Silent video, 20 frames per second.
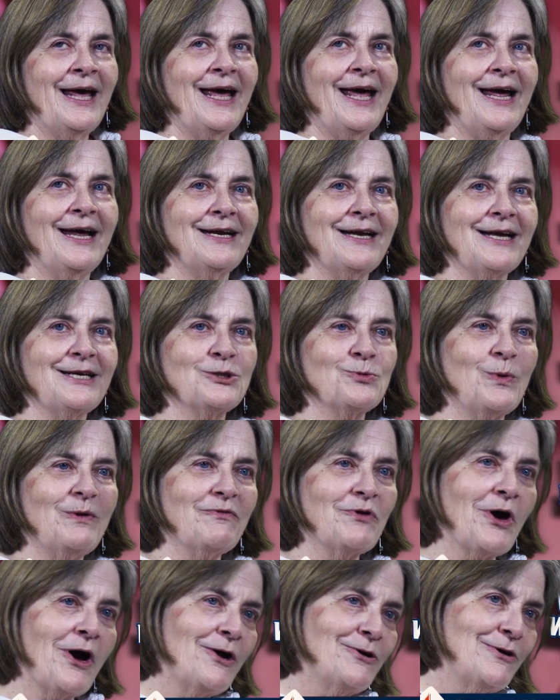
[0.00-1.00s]
And as
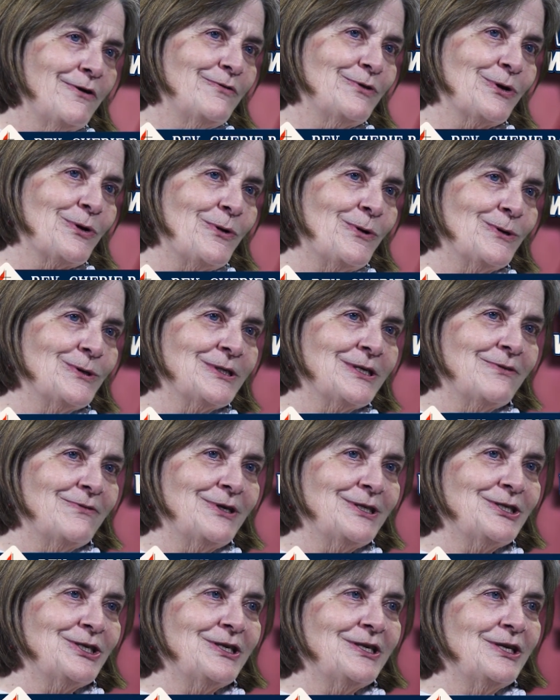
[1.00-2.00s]
we've gone over the course of
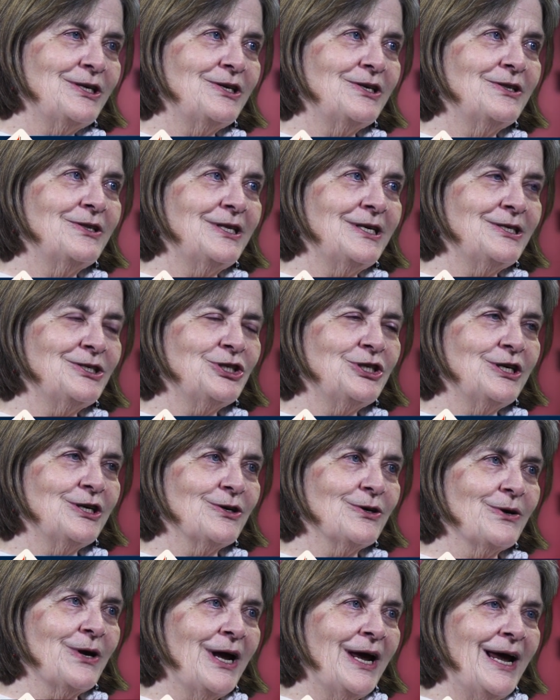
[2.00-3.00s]
this
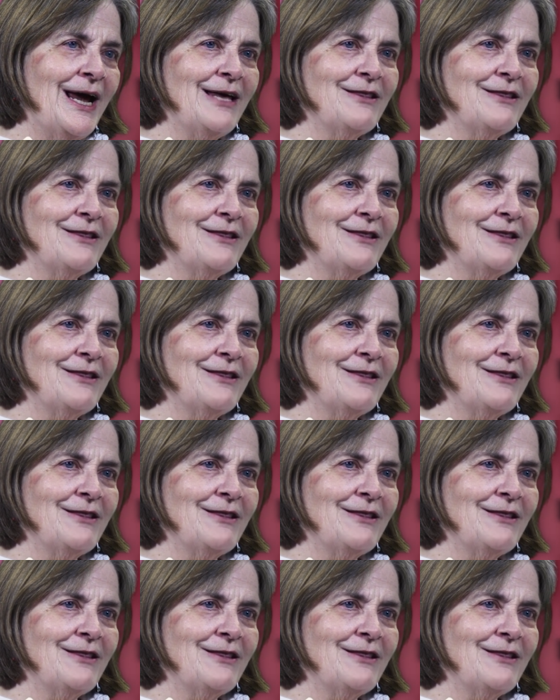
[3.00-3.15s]
year,